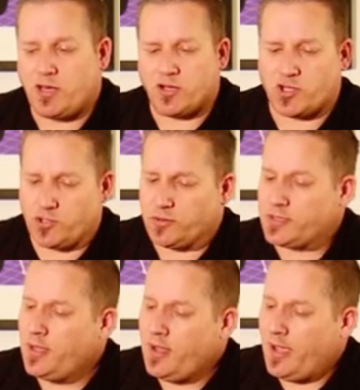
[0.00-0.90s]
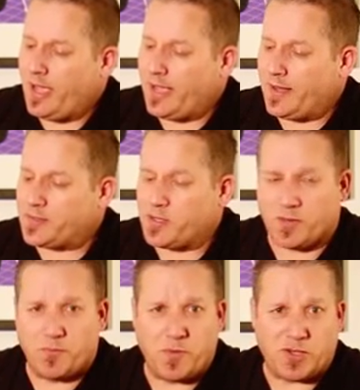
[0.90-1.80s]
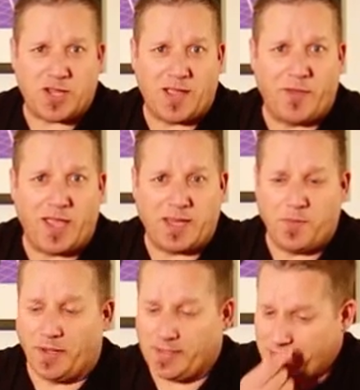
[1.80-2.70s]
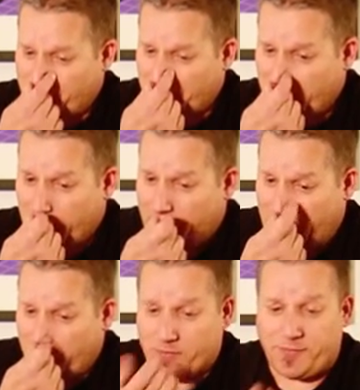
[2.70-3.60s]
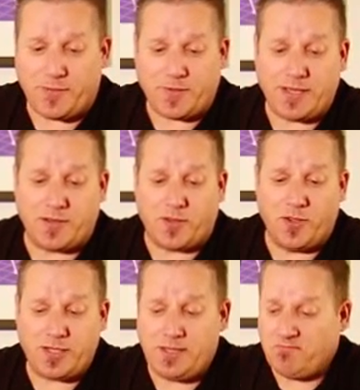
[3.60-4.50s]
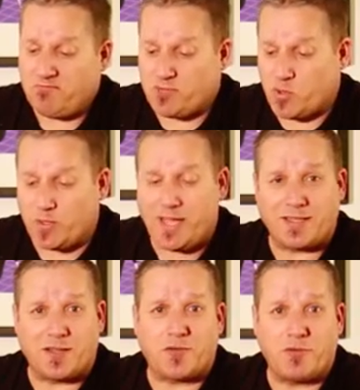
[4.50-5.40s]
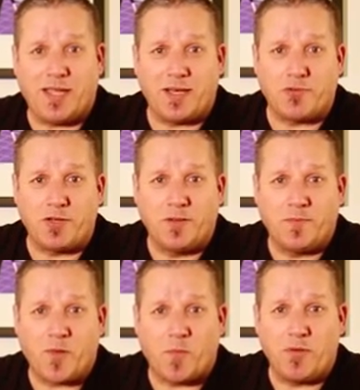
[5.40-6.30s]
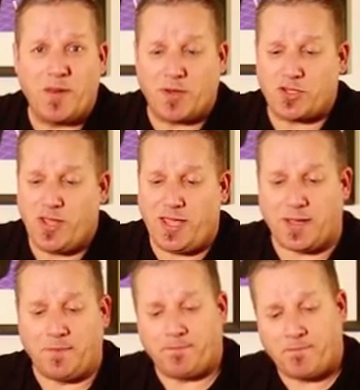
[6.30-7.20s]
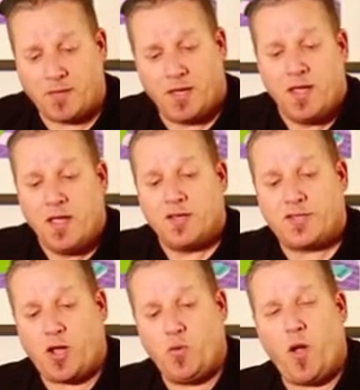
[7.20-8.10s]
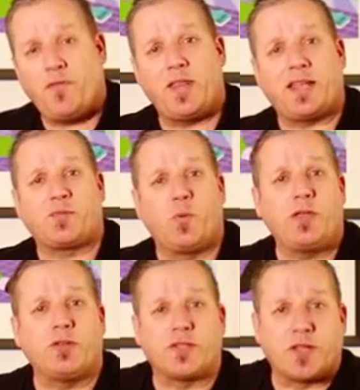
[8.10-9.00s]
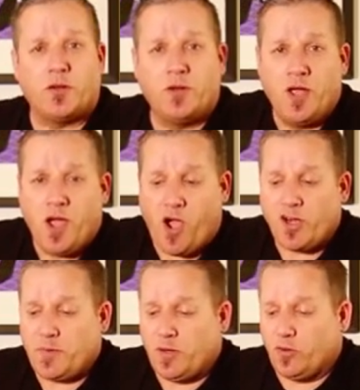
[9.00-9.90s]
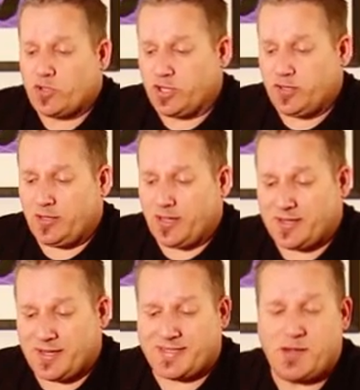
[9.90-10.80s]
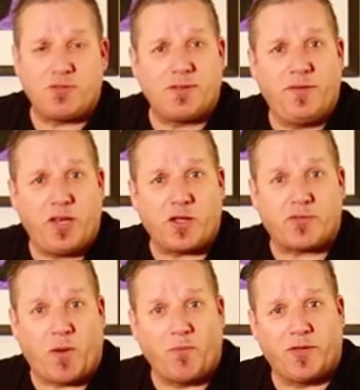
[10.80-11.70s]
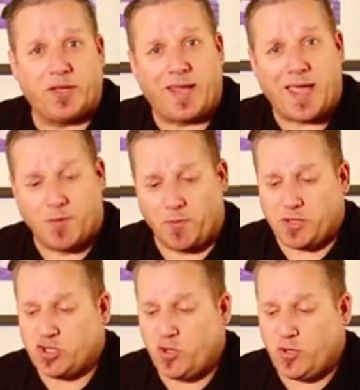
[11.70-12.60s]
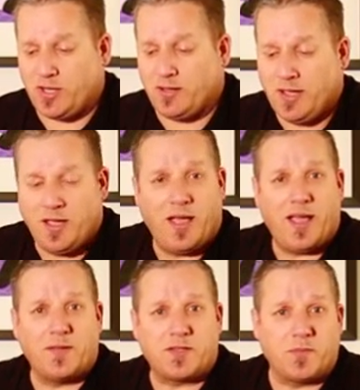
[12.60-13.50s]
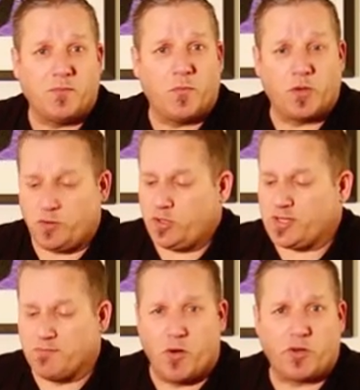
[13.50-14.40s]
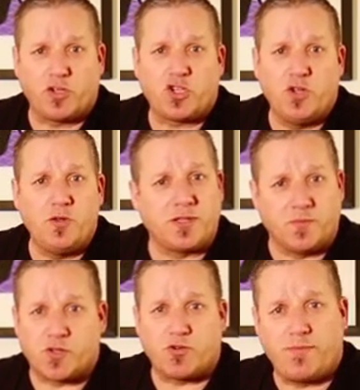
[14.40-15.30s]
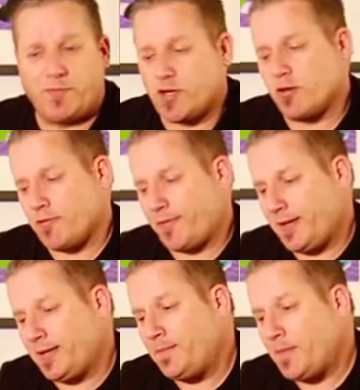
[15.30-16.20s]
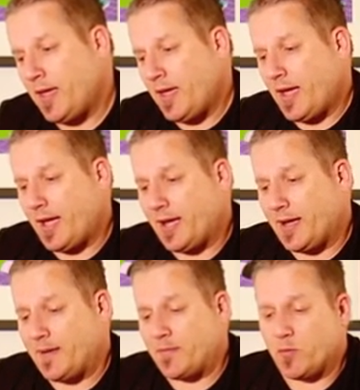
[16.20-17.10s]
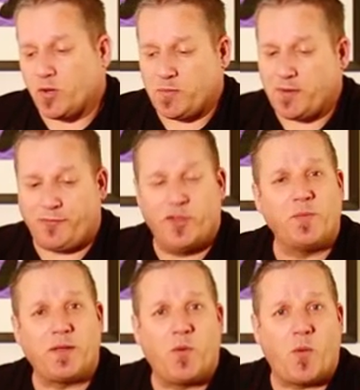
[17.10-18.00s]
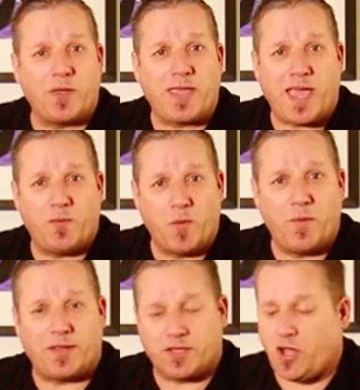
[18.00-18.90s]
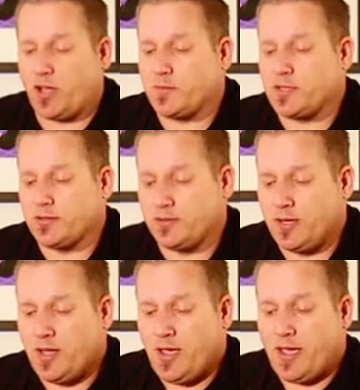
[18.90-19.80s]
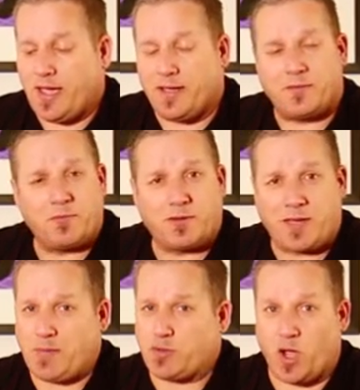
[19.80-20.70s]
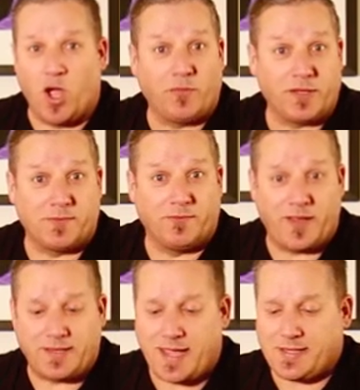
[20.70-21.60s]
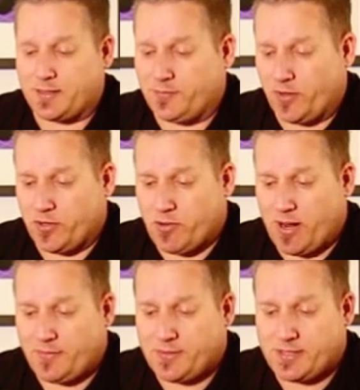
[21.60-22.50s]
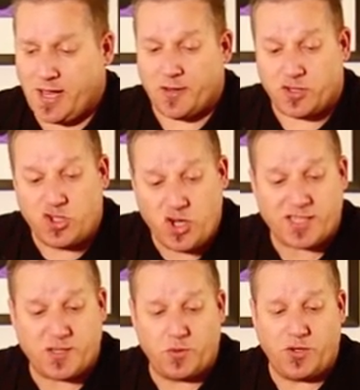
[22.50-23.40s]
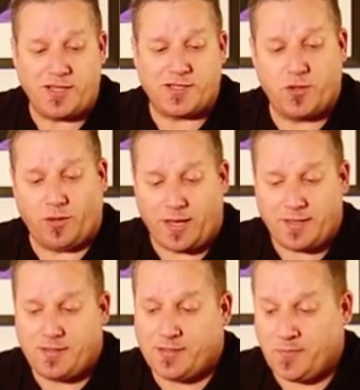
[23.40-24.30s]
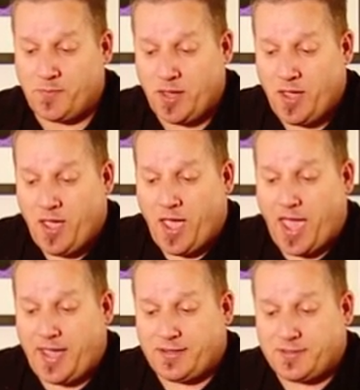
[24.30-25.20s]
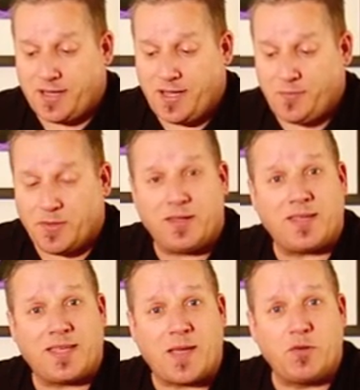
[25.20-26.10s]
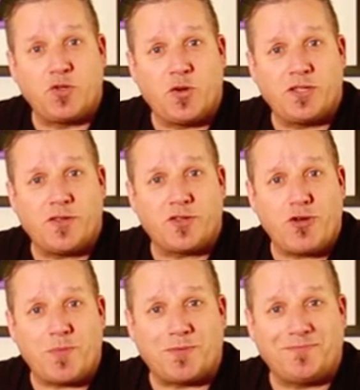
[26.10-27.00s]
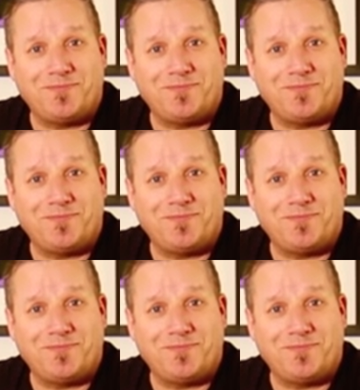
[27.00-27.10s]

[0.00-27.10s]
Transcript: to shoot, so I can pretty much cover any base. And with 15-30, 28-300, I'm pretty much there. So over the next week or so, I'm going to be launching a series of videos from Vietnam. I'll be shooting we're going to do some model shoots and street photography, We're going to be filming what we can when we get the time to, capturing hopefully some fantastic photographs just with these two lenses. And come and join us on the trip.